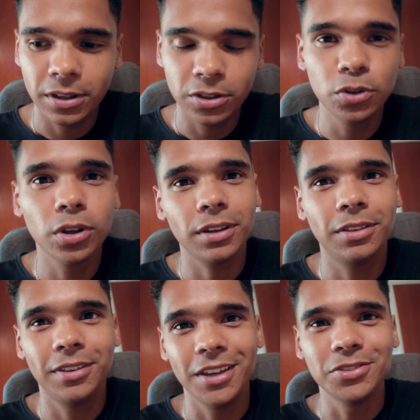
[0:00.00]
the
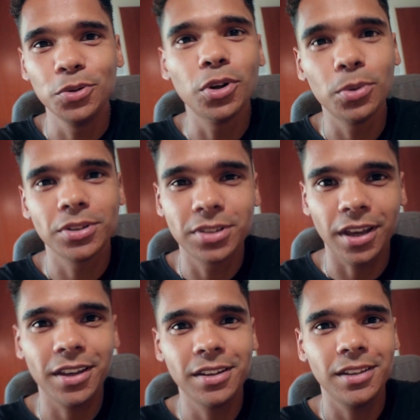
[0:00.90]
thing is, you don't
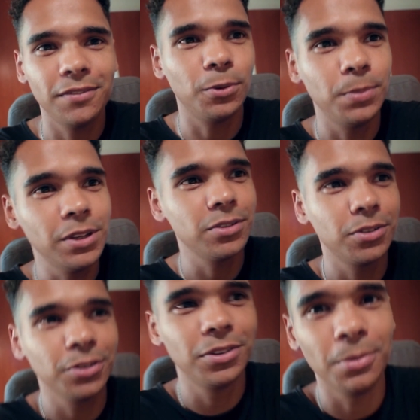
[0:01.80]
decide if your beats are
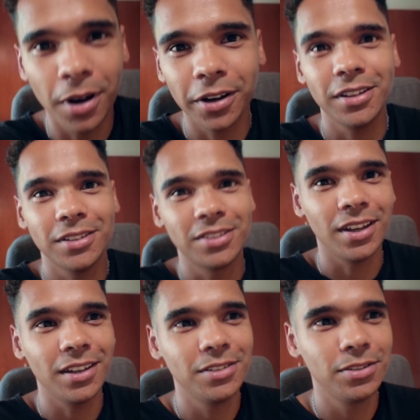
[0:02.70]
good, the market
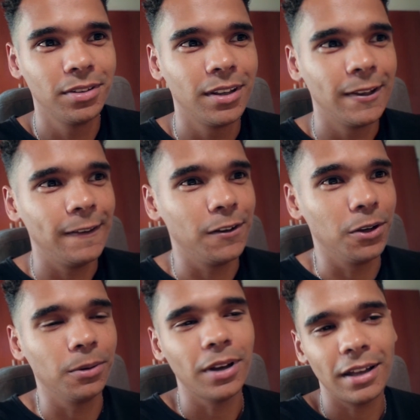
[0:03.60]
decides. You
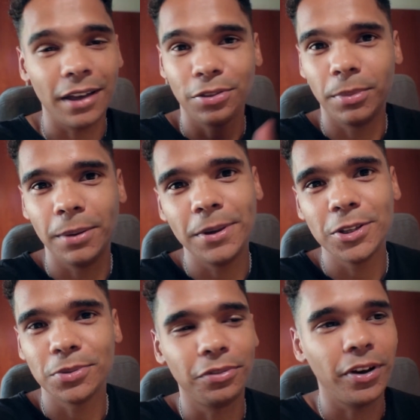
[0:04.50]
know, I thought my
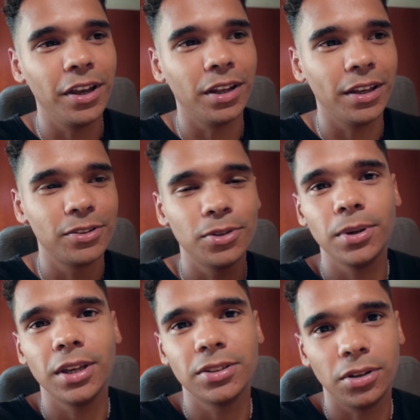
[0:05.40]
beats were fire like 2
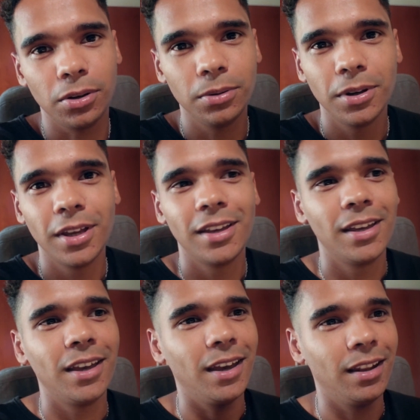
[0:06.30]
years ago,
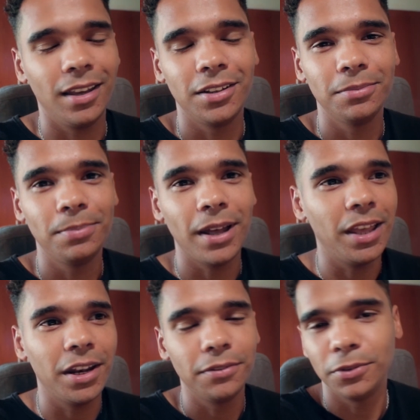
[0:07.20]
and like
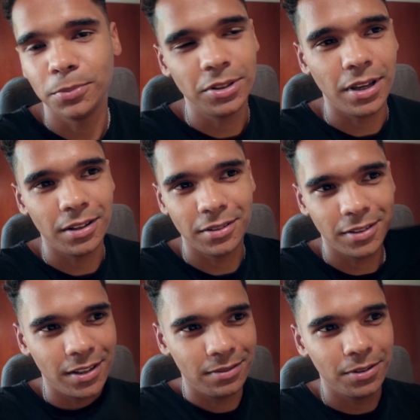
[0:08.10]
barely any of them were
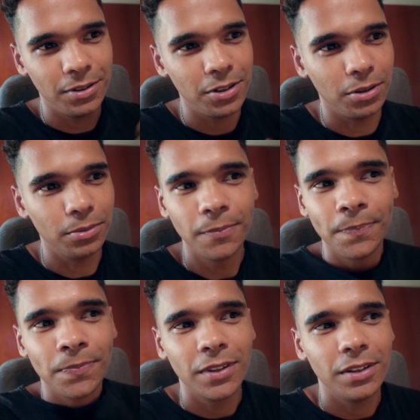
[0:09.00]
selling. And you know,
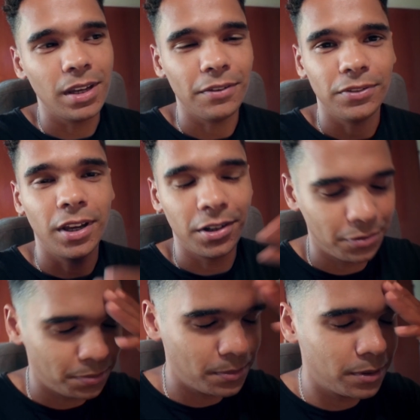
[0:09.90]
you have to kind
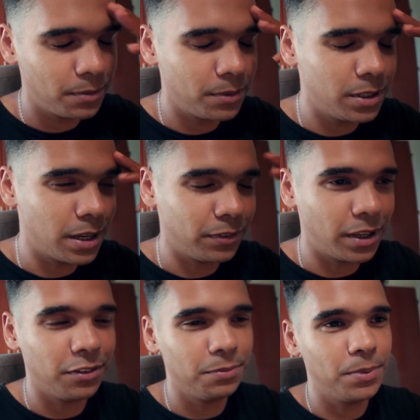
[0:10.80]
of
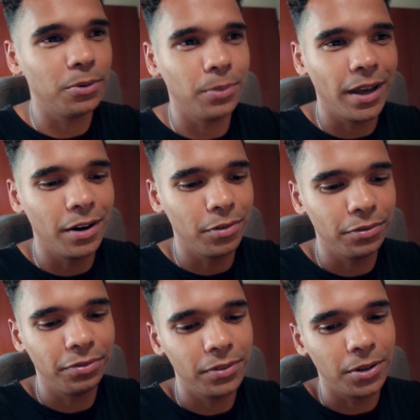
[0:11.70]
be aware
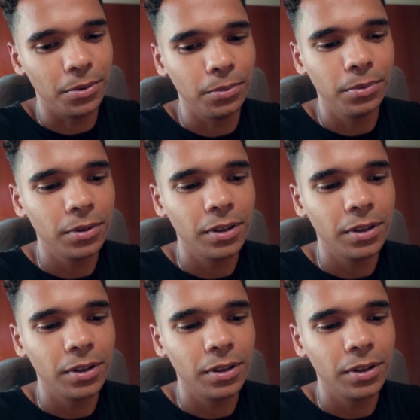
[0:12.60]
of, you know,